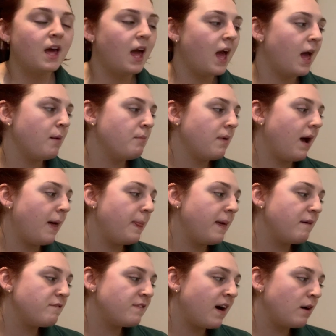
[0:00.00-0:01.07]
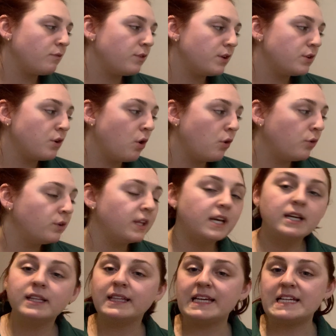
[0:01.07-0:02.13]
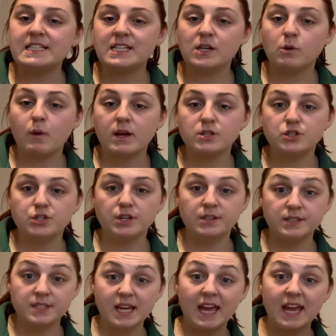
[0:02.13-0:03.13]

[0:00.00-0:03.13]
And they found that not only can leading questions